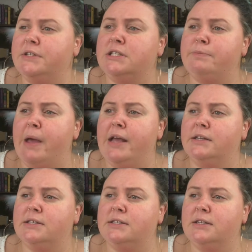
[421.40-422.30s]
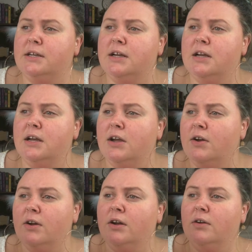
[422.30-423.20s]
into space
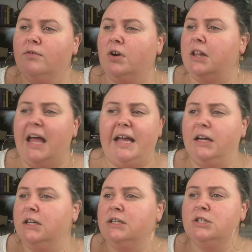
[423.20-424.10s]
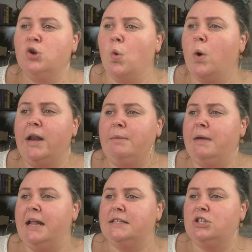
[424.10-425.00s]
for like 20
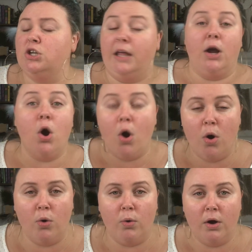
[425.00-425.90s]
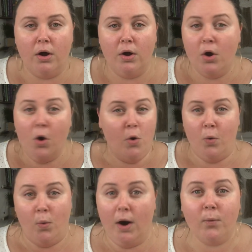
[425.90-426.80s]
minutes and you're like, oh,
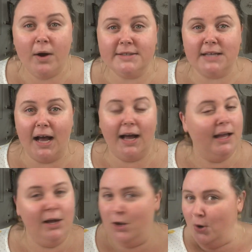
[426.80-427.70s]
where was I?